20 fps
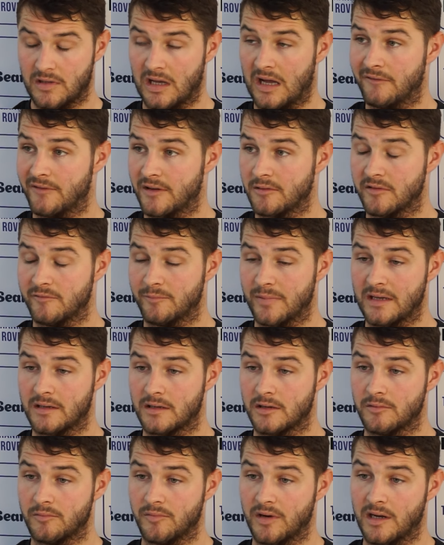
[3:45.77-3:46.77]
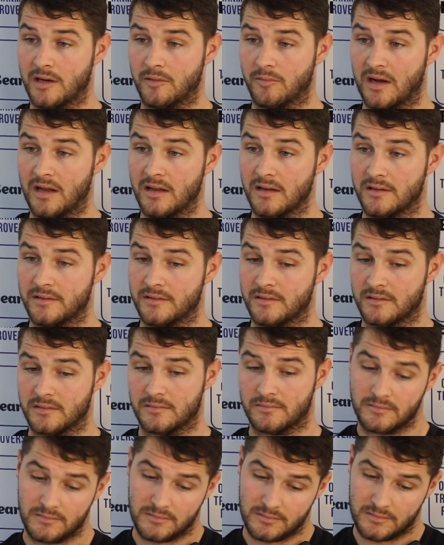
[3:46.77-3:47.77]
I think we've been doing really well, and
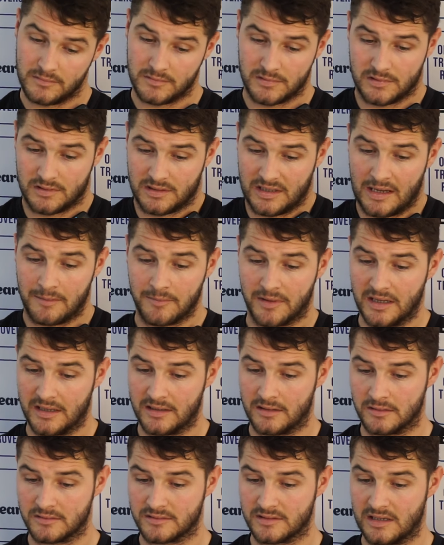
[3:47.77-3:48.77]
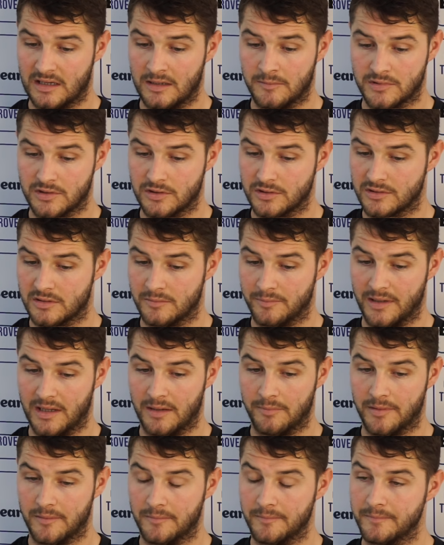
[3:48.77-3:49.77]
the MK Dons game's just a
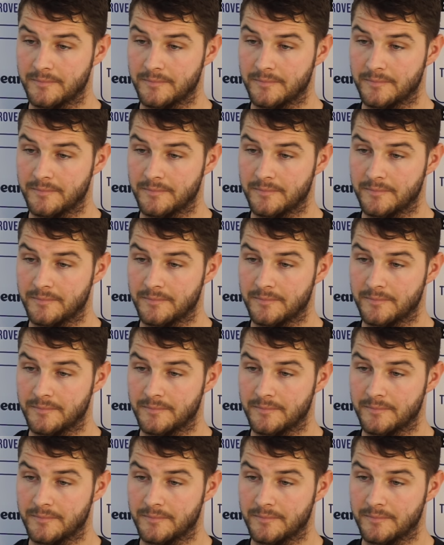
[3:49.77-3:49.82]
blip.